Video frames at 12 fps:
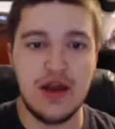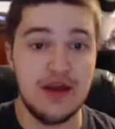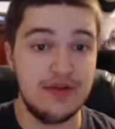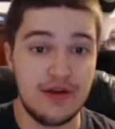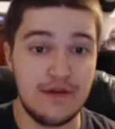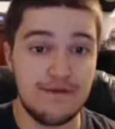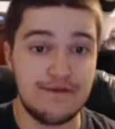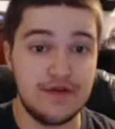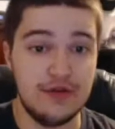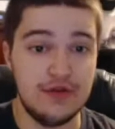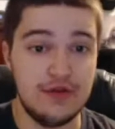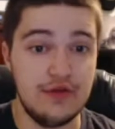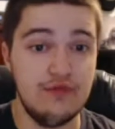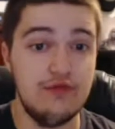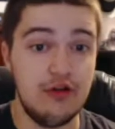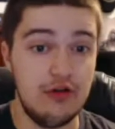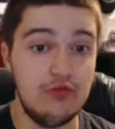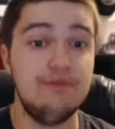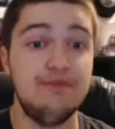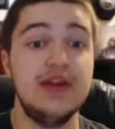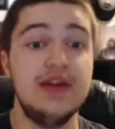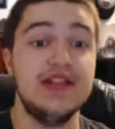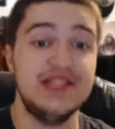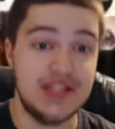their feud will
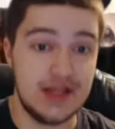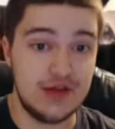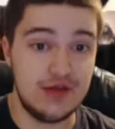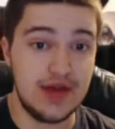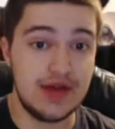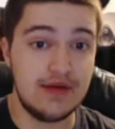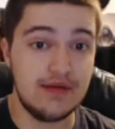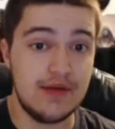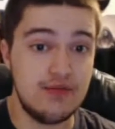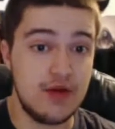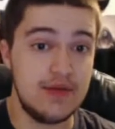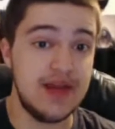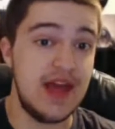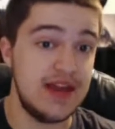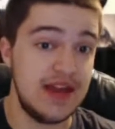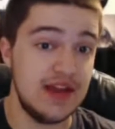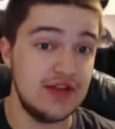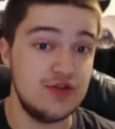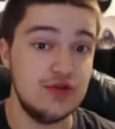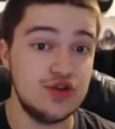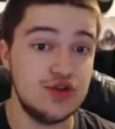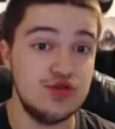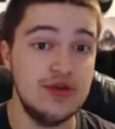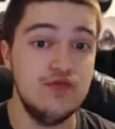be continuing, probably heading into
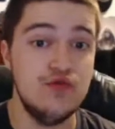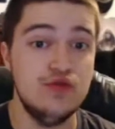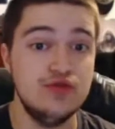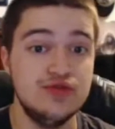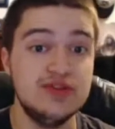Extreme Rules.